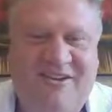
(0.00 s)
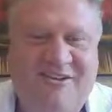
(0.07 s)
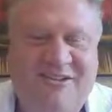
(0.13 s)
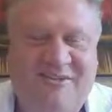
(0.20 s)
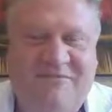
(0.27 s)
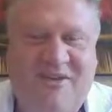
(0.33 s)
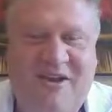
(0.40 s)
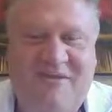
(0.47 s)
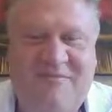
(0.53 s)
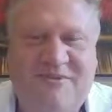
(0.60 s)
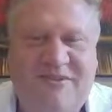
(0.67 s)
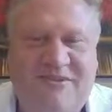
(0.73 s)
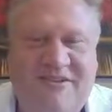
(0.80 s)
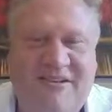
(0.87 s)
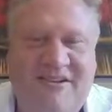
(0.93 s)

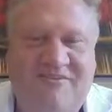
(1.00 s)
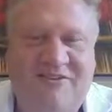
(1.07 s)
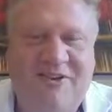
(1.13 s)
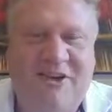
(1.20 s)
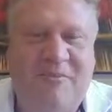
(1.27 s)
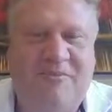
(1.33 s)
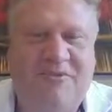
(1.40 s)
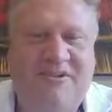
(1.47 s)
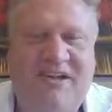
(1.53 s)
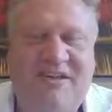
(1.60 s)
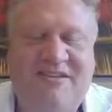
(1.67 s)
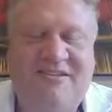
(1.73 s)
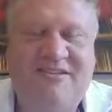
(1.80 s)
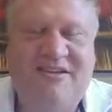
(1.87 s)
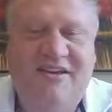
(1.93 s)
sometimes every couple
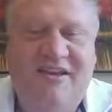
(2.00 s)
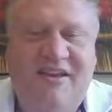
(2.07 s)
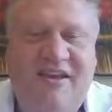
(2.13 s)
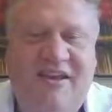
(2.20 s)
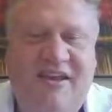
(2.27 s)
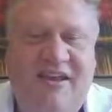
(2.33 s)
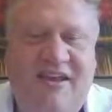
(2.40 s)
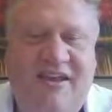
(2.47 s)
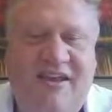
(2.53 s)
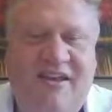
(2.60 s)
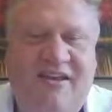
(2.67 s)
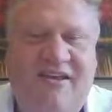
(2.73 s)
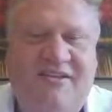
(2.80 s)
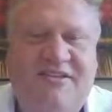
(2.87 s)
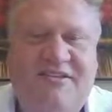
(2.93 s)
days.
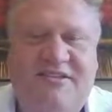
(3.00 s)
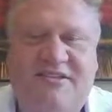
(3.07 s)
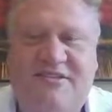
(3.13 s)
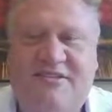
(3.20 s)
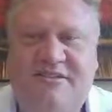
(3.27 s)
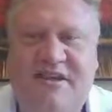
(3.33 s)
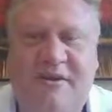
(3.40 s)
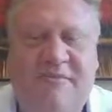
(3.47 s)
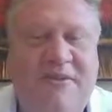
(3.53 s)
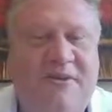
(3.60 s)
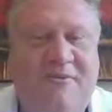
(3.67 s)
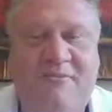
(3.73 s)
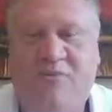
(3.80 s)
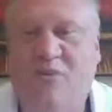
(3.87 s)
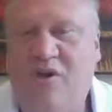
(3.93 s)
And some of
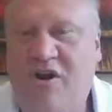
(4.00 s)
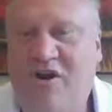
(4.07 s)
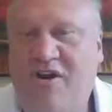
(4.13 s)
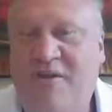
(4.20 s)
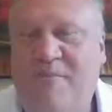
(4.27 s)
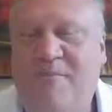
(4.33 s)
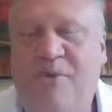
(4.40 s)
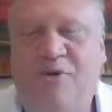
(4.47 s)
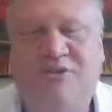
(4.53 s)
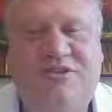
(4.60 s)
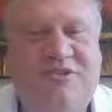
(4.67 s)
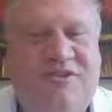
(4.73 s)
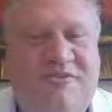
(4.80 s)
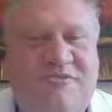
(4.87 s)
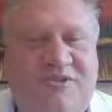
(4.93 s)
them work,
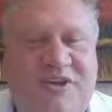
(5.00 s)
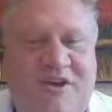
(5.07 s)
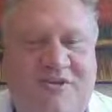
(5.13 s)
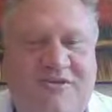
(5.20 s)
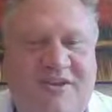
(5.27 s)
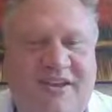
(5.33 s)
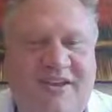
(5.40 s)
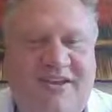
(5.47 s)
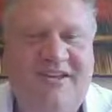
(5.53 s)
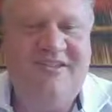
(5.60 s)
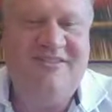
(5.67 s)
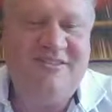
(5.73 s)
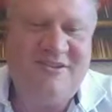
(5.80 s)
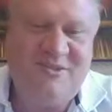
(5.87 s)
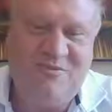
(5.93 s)
most of them don't.
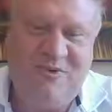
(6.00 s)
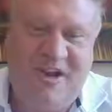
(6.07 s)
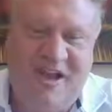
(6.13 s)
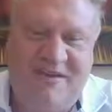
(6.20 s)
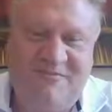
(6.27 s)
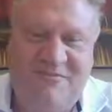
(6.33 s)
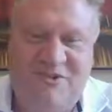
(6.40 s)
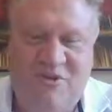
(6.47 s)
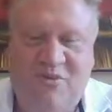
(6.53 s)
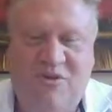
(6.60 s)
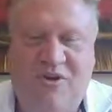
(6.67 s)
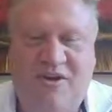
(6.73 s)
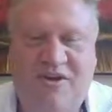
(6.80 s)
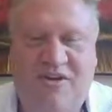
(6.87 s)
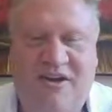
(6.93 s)
This one happened to
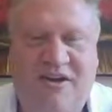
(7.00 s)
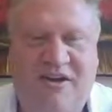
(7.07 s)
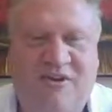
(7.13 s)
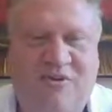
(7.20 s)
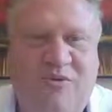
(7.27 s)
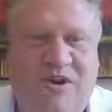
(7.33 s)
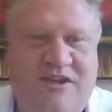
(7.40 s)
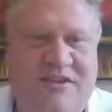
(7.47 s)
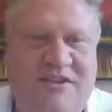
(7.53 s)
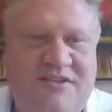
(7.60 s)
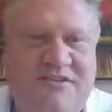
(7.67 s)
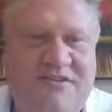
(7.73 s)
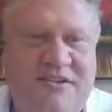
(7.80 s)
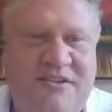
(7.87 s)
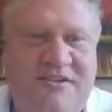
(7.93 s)
work quite
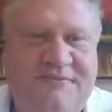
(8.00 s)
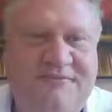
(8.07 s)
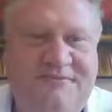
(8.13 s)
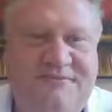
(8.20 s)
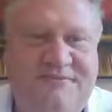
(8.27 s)
nicely.